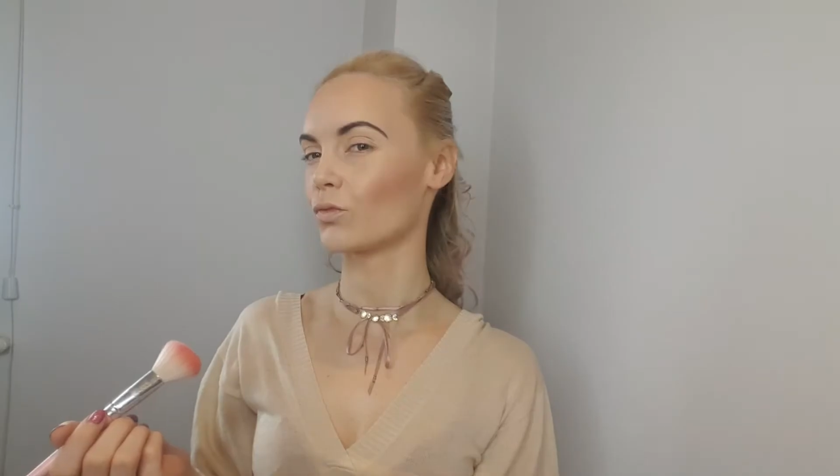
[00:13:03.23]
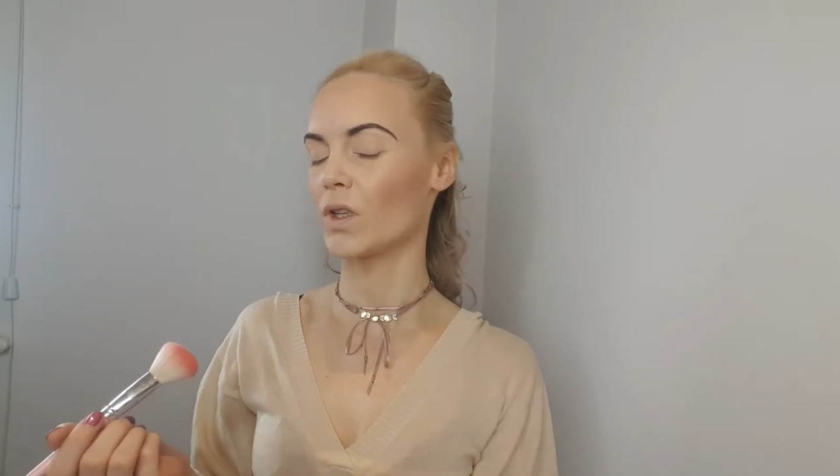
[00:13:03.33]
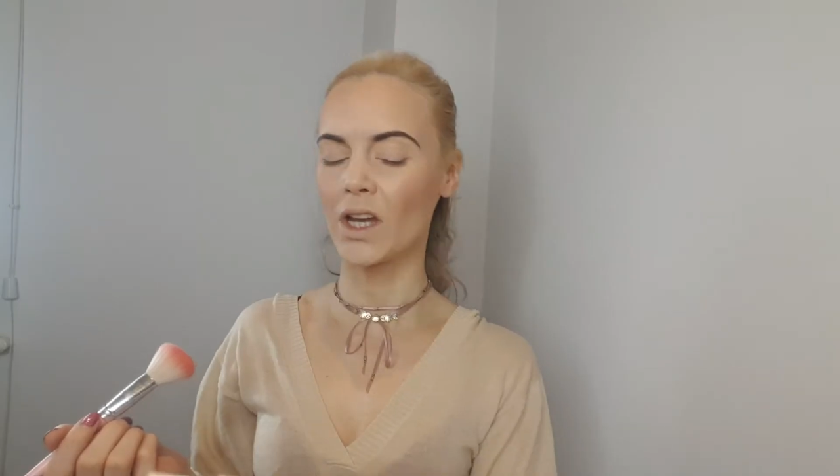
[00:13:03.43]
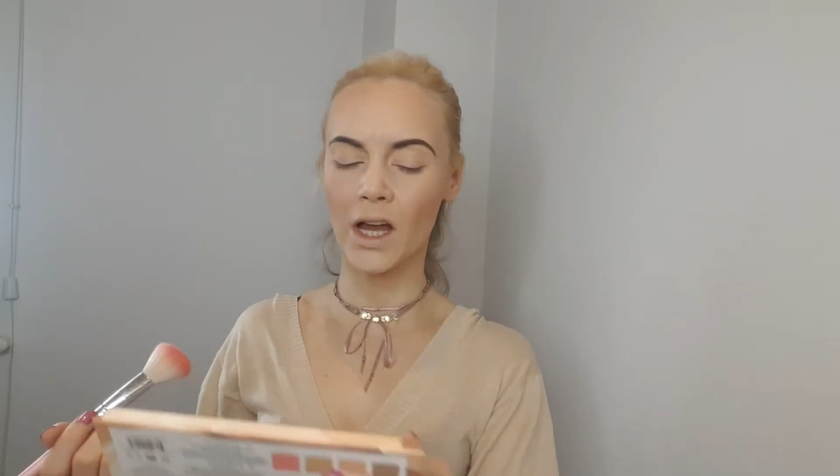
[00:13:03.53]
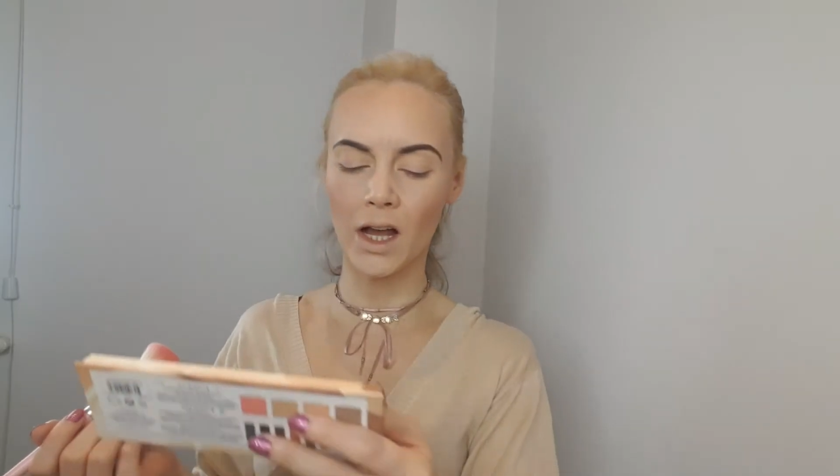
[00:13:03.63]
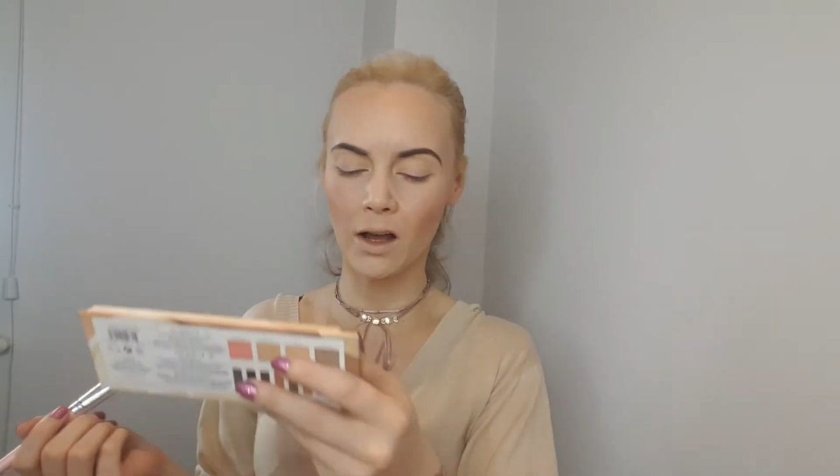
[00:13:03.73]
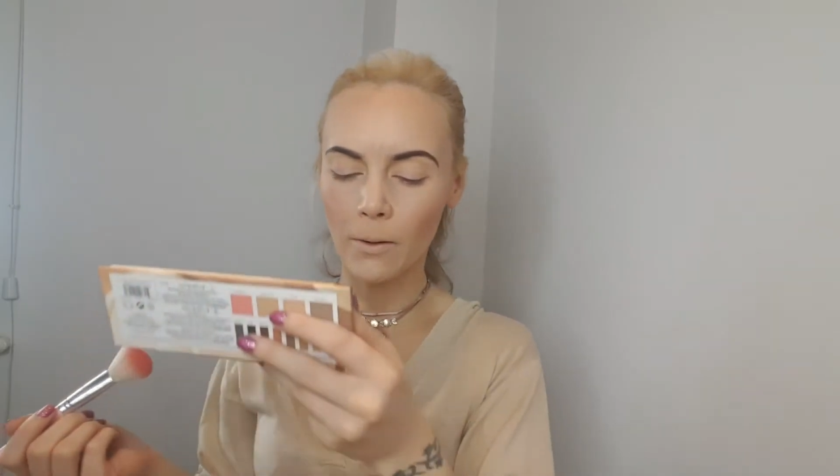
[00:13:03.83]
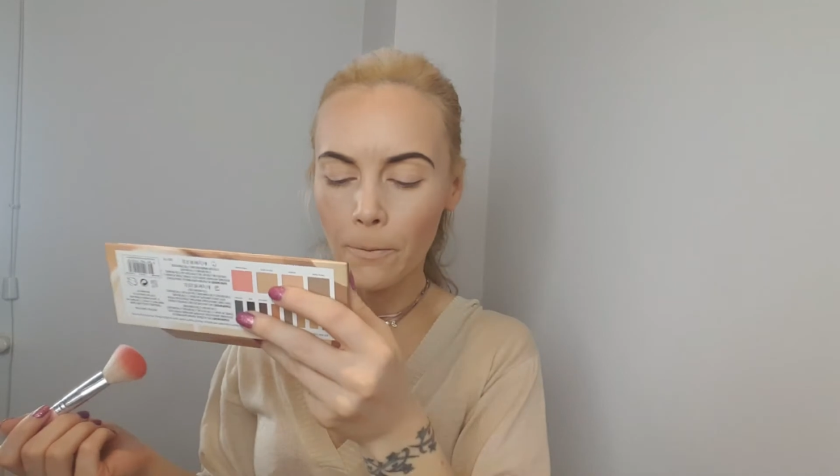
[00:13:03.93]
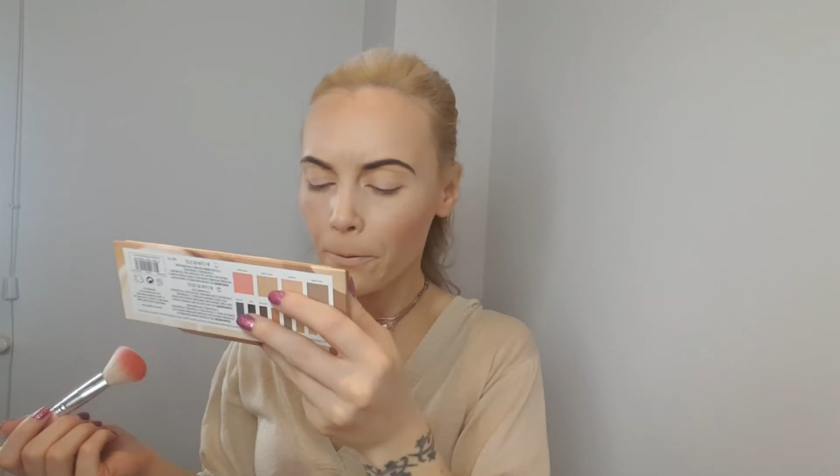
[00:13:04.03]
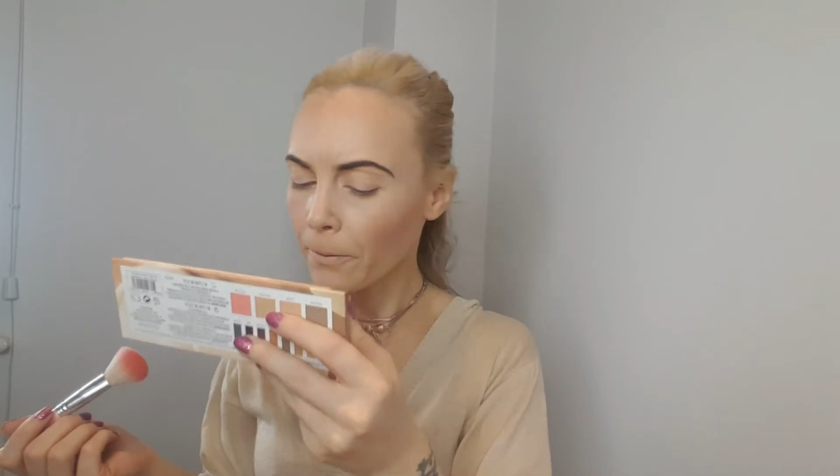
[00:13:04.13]
Nah,
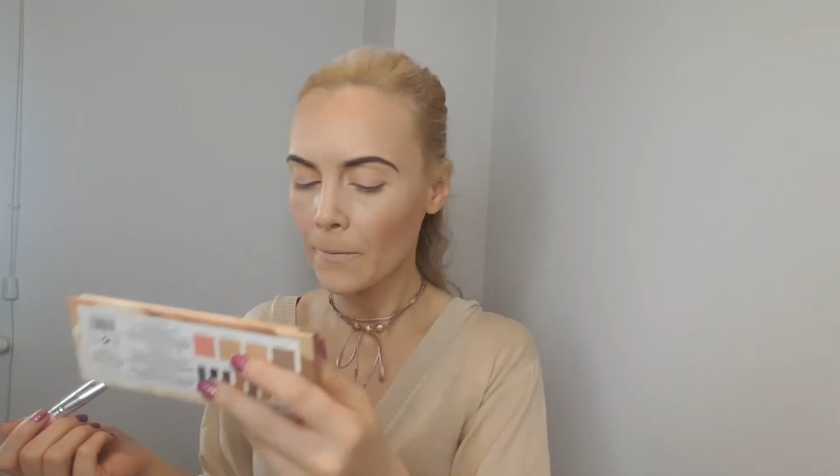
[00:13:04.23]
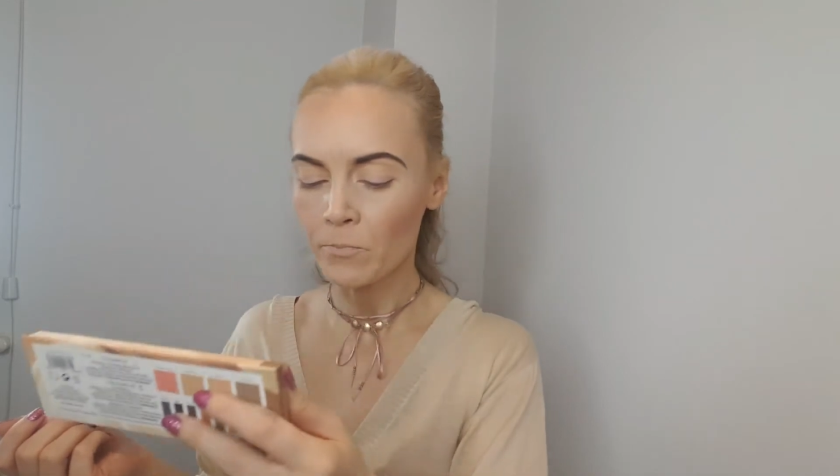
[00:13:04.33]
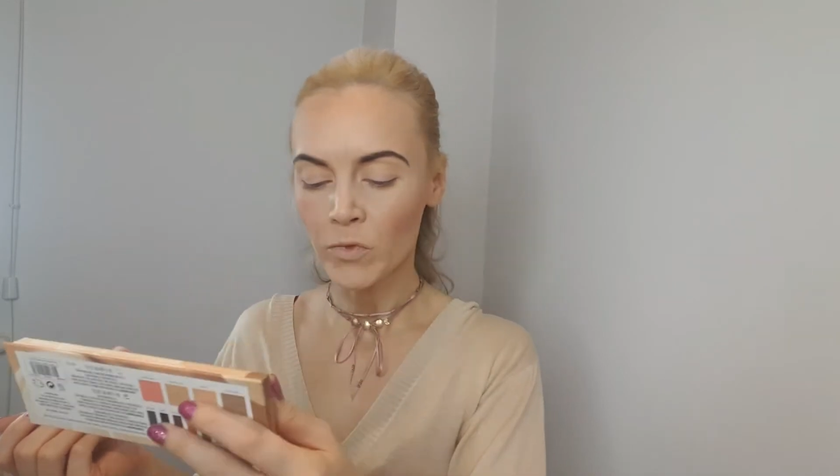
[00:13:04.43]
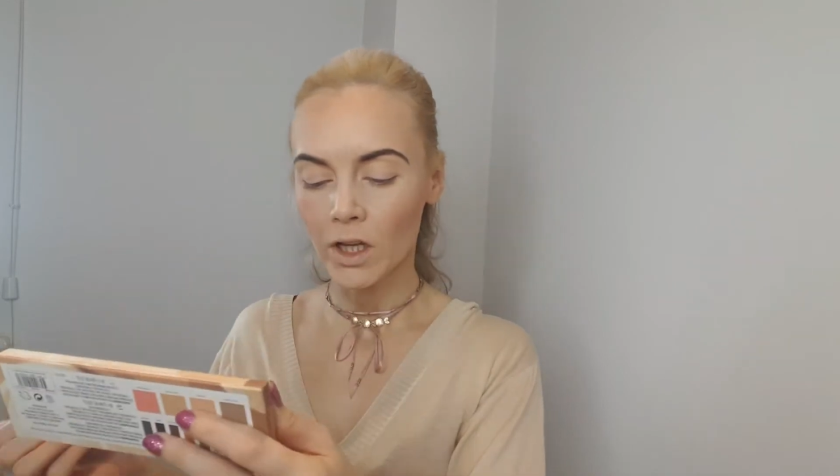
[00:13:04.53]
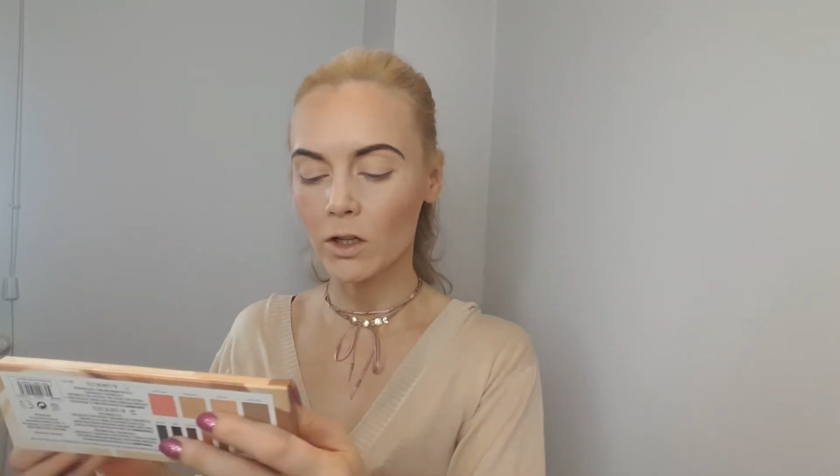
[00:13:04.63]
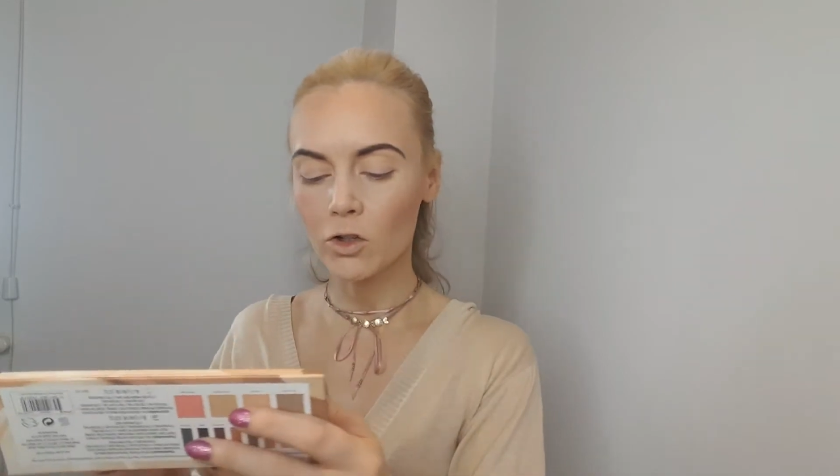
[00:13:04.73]
it